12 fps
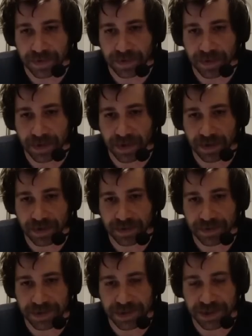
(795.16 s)

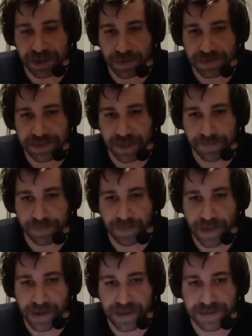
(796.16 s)
uh, just shows up and
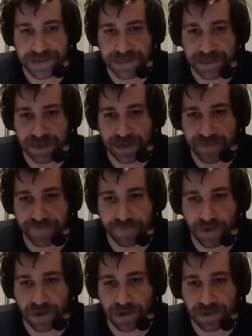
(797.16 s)
they instantly
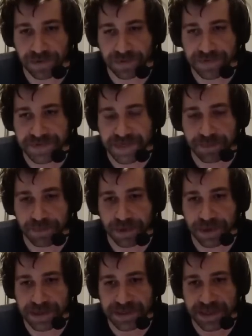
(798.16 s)
fall
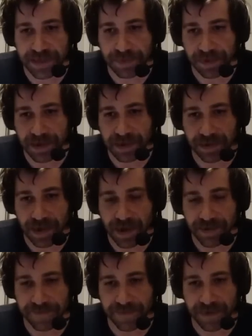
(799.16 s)
deeply, deeply in
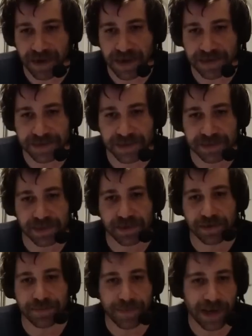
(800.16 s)
love. The guy says,
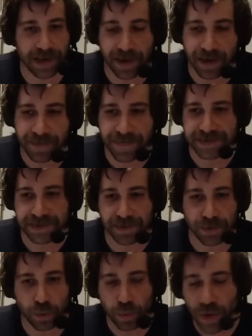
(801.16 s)
Oh my God, that's
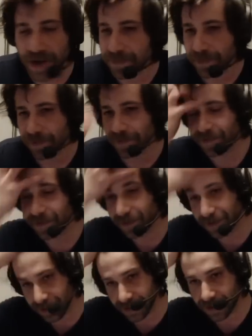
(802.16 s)
incredible.
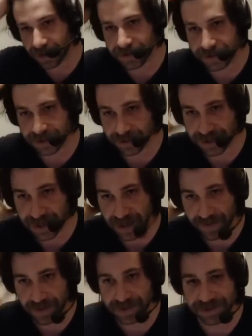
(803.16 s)
Are you still
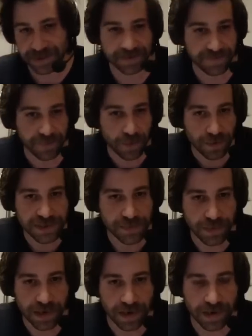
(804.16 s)
together? He says, Of course
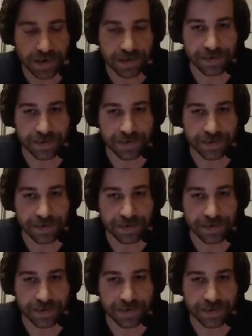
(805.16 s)
we are.